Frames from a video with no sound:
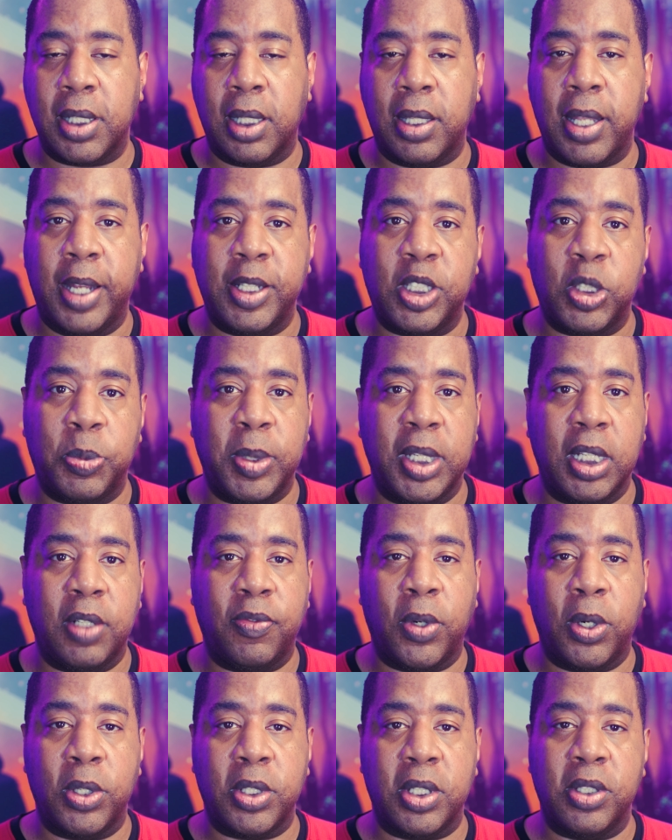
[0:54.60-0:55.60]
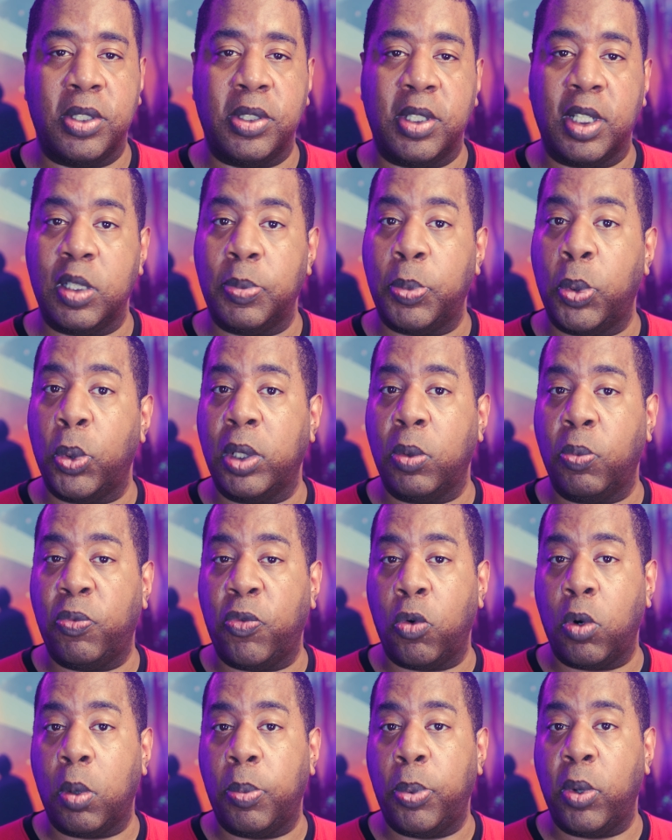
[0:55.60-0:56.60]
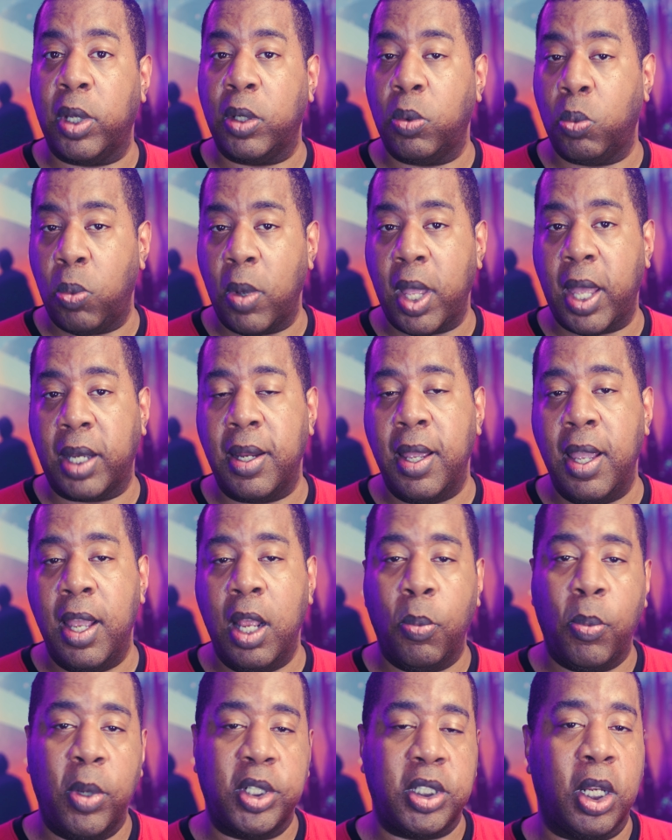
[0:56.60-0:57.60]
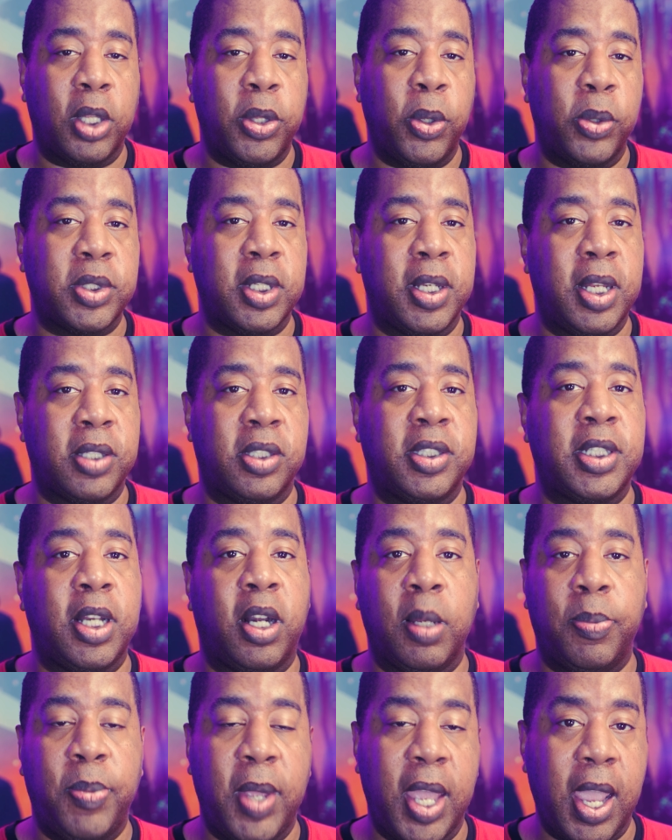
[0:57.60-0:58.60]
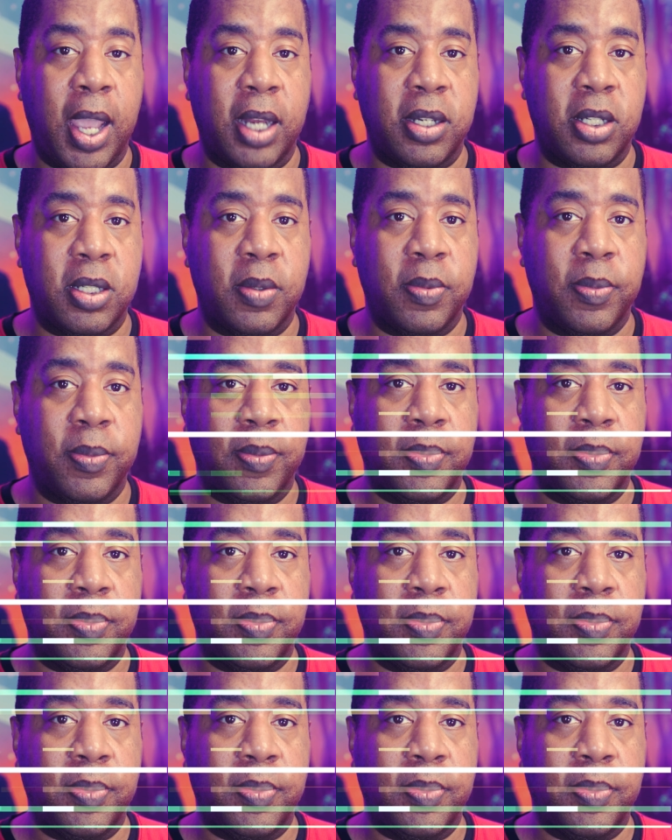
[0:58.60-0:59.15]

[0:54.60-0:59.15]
to Lightspeed version 6.4.1, which includes the necessary patch.